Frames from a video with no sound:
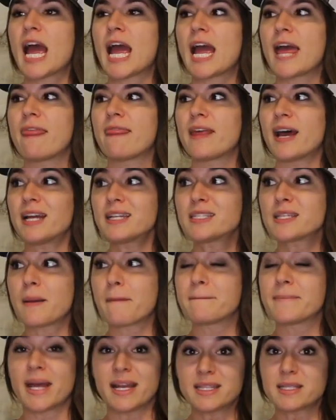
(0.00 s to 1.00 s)
And that's
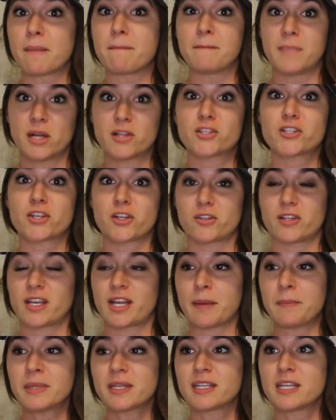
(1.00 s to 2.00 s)
a monster. Like
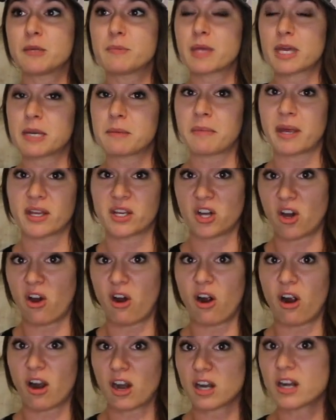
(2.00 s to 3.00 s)
I'm gonna keep that in my
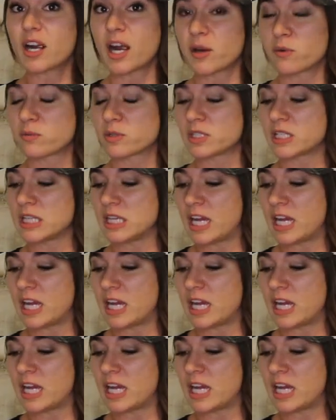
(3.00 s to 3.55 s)
car. I really